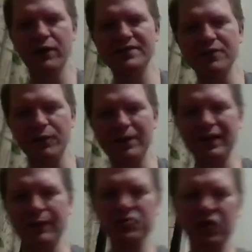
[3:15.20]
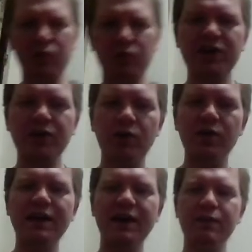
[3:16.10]
deal 3 damage. Honorable Kill,
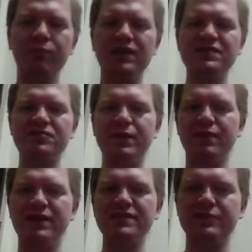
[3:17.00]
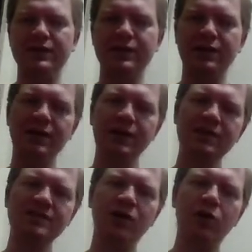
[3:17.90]
gain +3/+3.
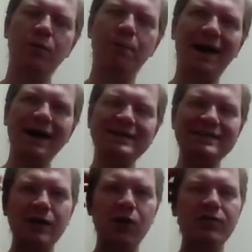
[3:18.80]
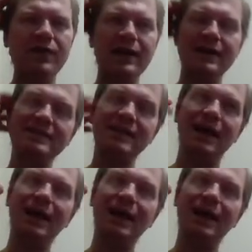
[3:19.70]
So by itself, it's a